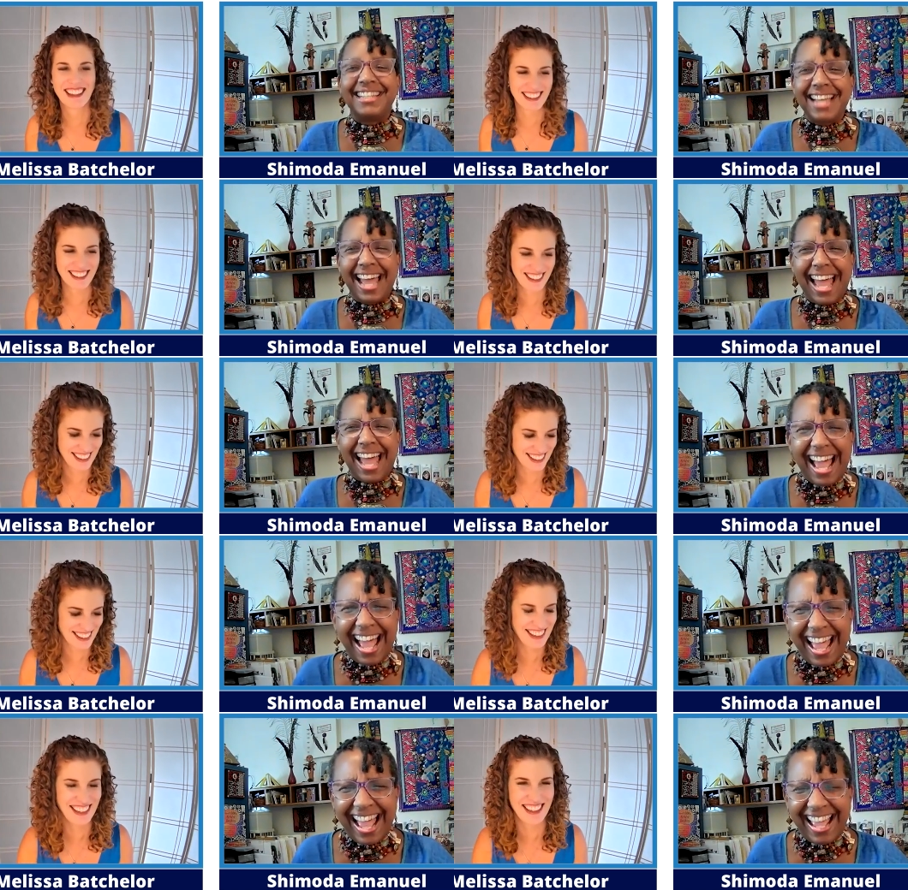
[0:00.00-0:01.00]
Speaker 1: yes,
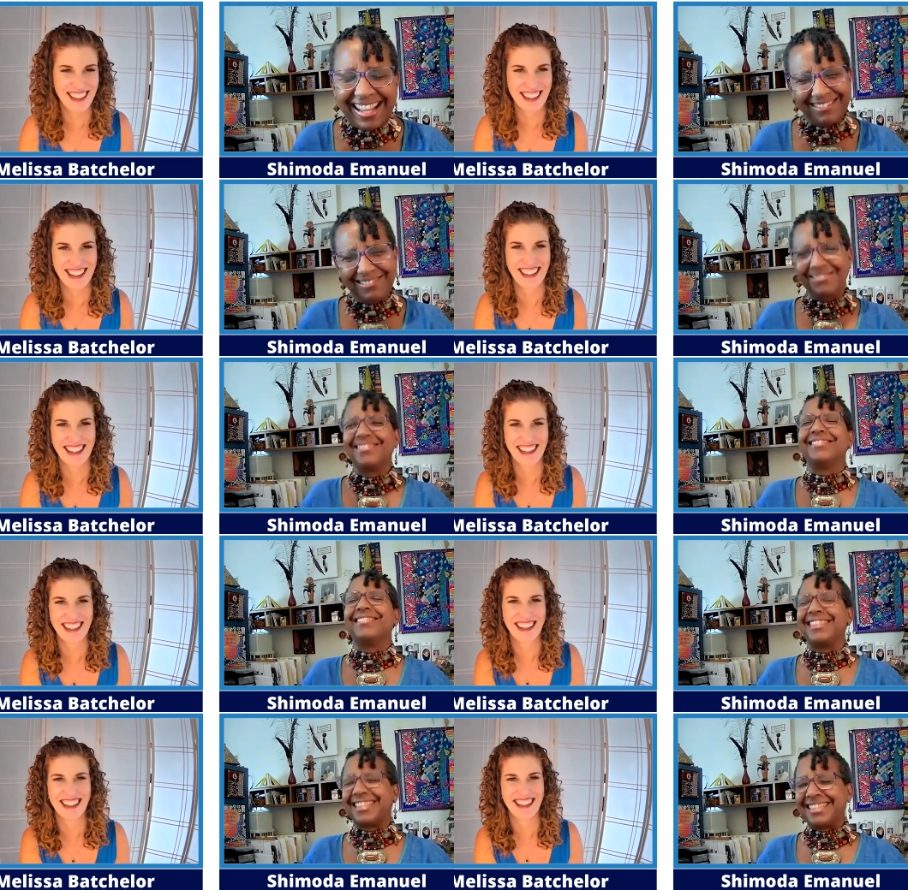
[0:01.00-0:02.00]

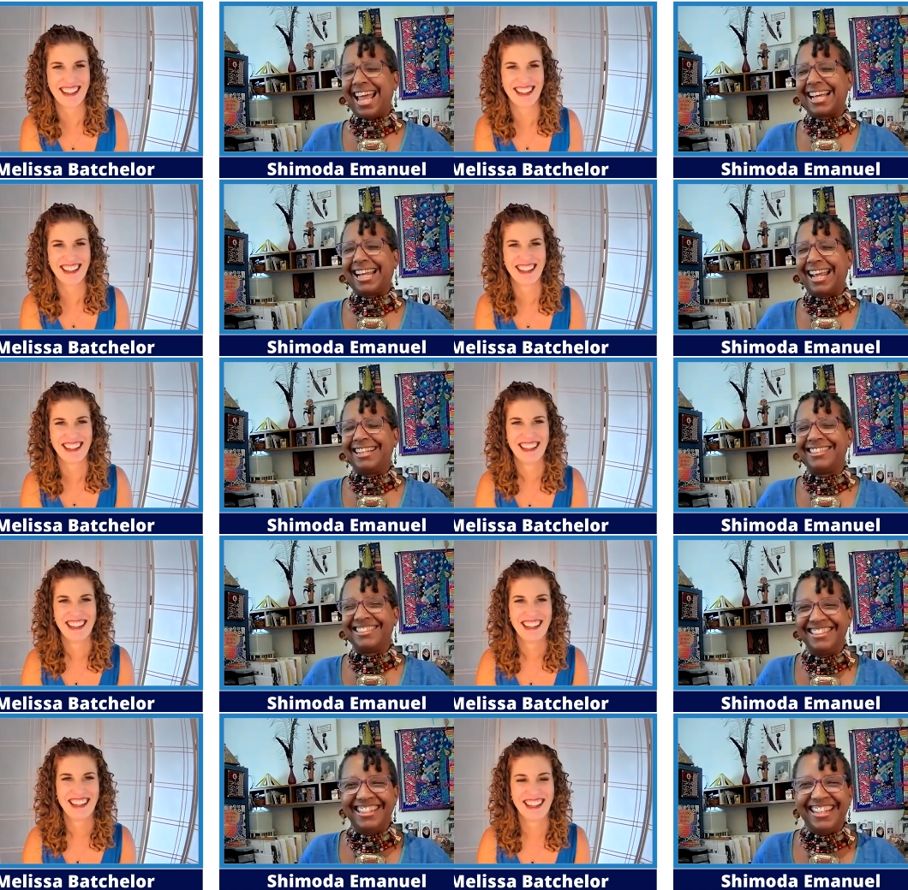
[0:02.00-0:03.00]
exactly.
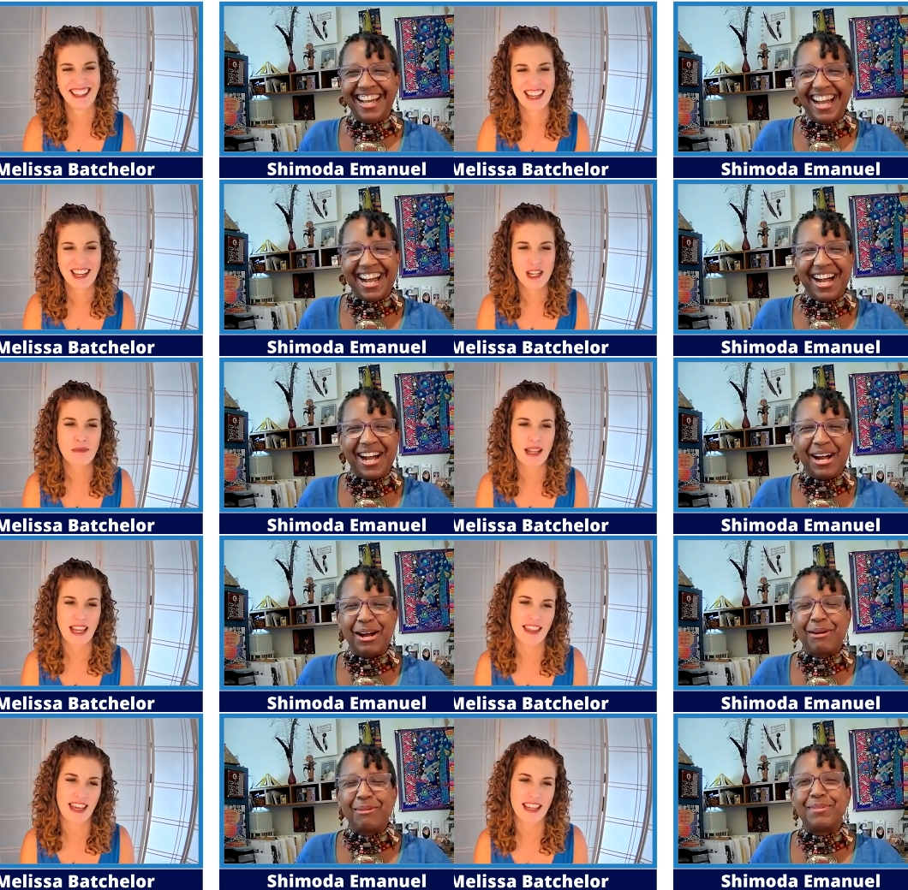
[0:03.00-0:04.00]

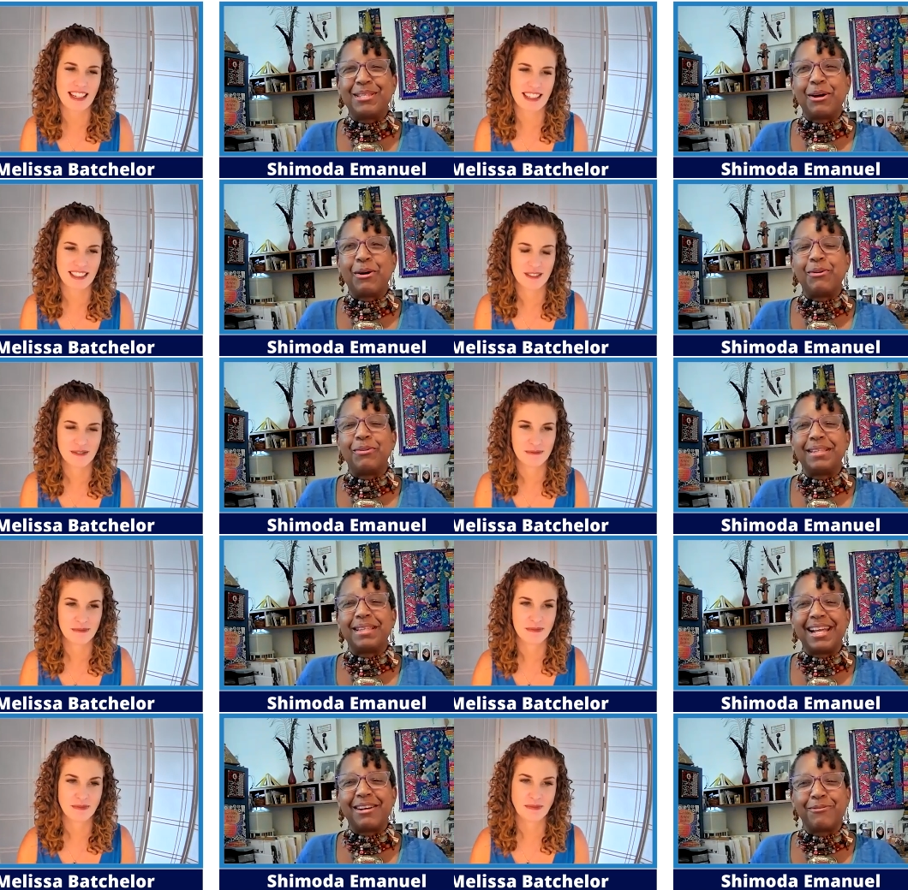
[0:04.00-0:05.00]
Um, so they
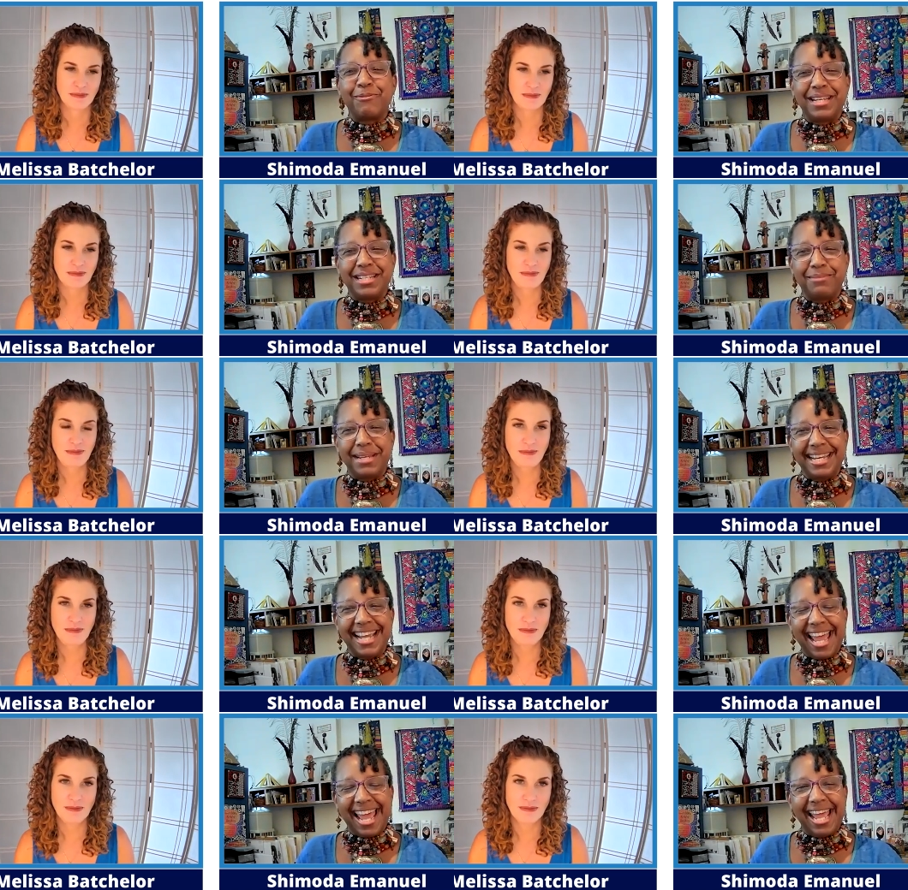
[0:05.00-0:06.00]
can reach me
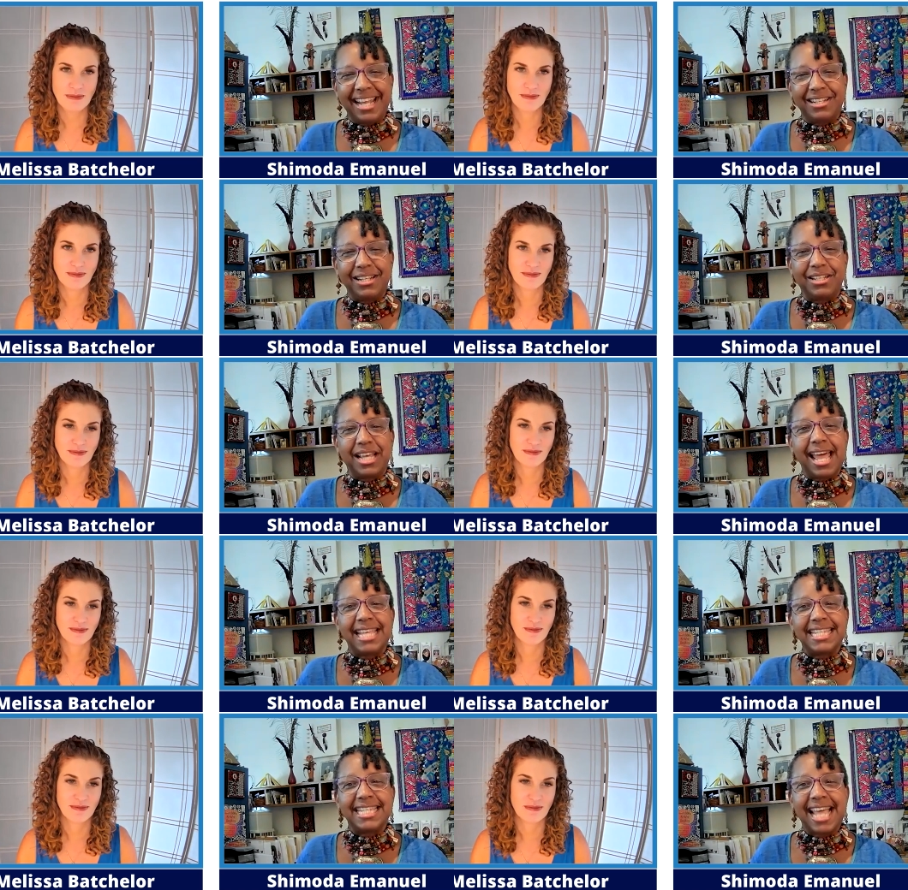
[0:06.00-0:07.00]
at
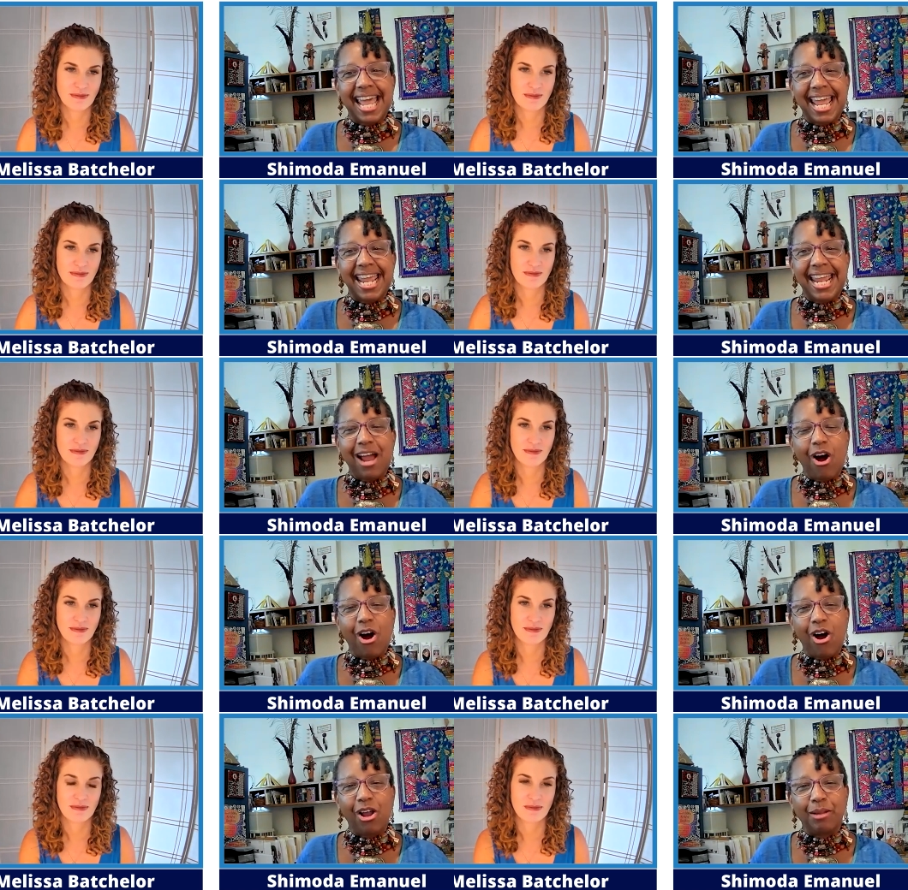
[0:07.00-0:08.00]

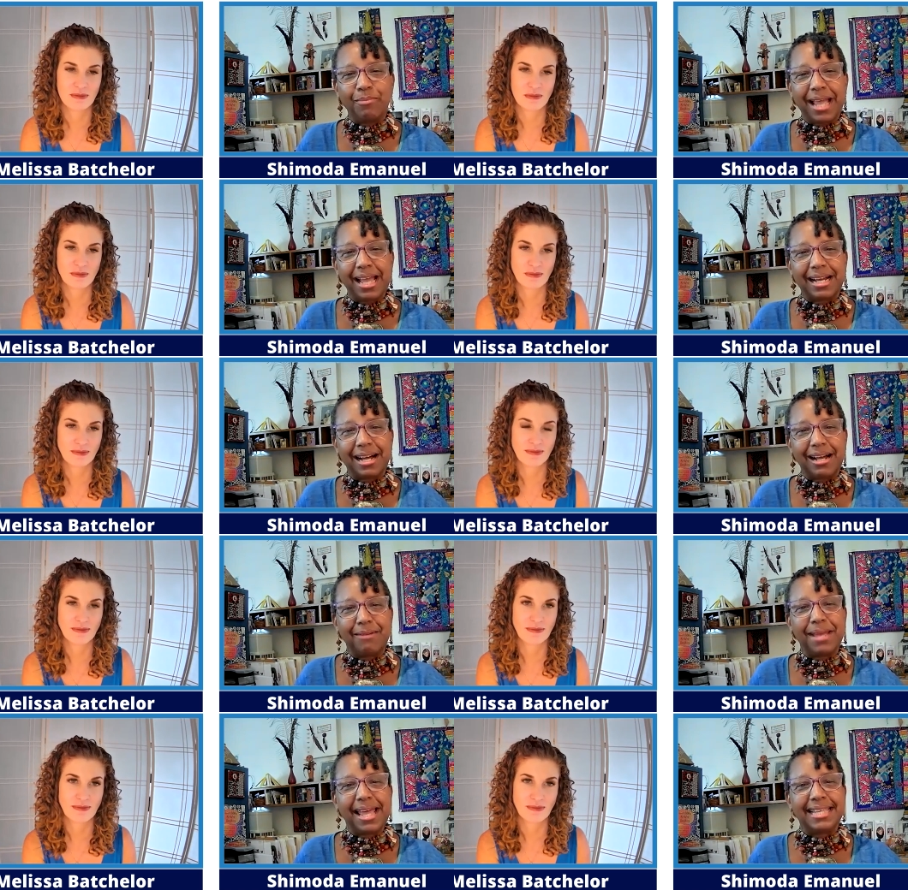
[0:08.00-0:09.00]
saharlem.com,
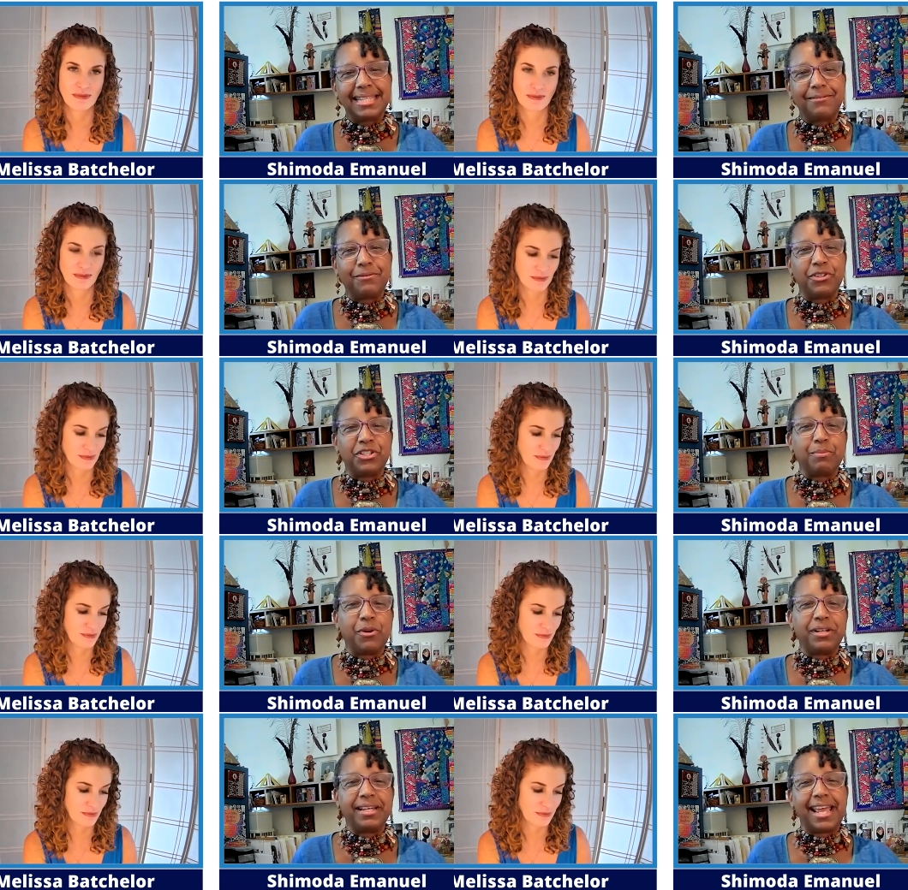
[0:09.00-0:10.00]
S for
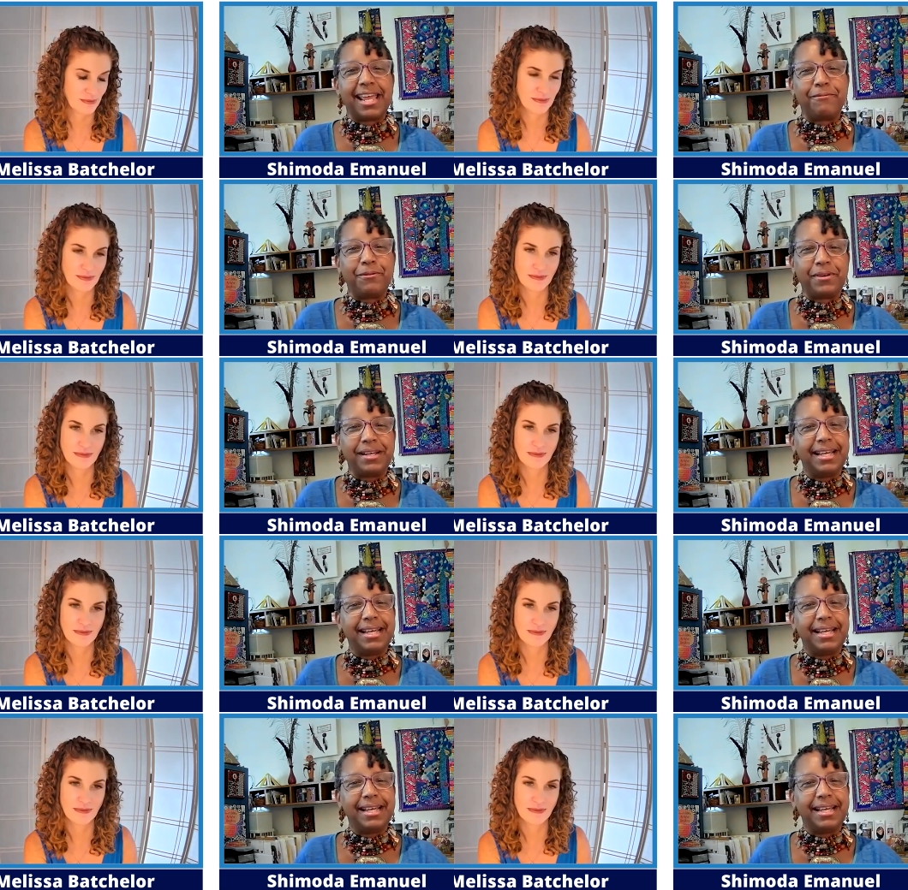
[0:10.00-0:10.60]
Shimoda, A for